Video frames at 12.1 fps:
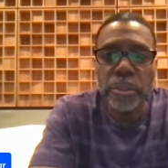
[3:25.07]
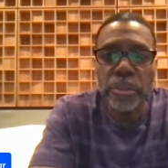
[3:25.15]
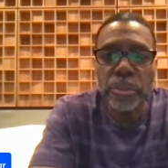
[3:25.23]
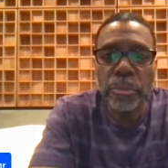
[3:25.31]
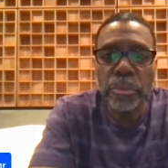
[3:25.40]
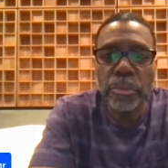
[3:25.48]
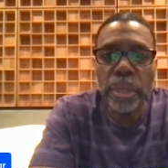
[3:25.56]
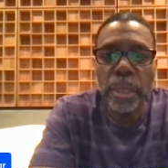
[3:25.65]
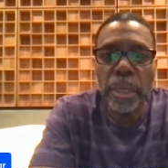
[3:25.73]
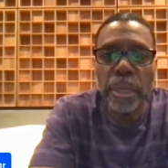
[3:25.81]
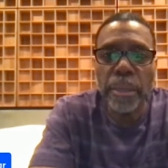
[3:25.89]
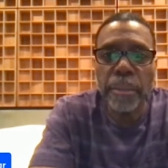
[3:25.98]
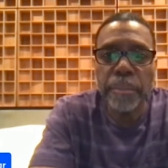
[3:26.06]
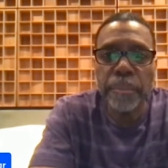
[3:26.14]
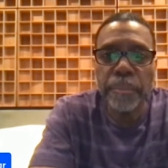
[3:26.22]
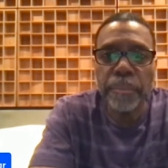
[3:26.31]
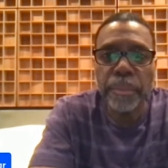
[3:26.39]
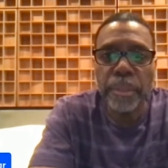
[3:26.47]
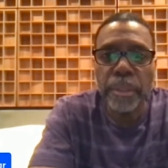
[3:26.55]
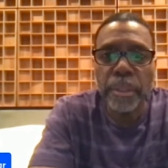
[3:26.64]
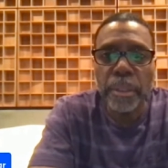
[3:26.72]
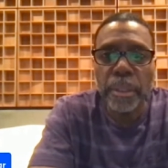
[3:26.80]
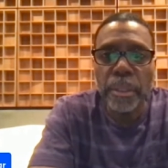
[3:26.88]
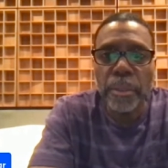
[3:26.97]
to um,
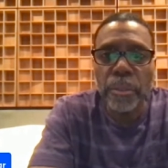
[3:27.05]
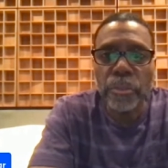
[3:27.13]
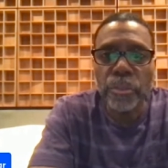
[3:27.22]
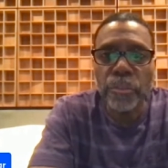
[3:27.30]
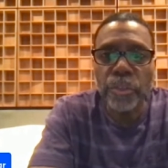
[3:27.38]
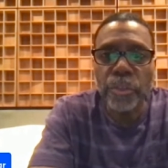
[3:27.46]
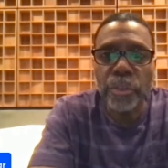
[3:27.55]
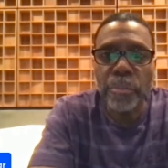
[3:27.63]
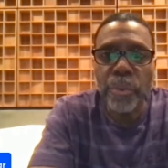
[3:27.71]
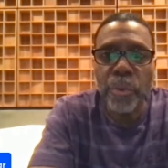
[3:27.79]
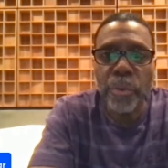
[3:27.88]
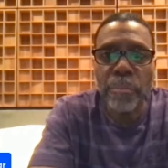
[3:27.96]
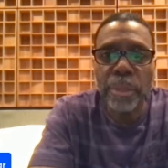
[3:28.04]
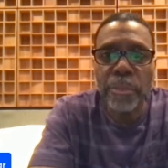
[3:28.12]
those of you in Point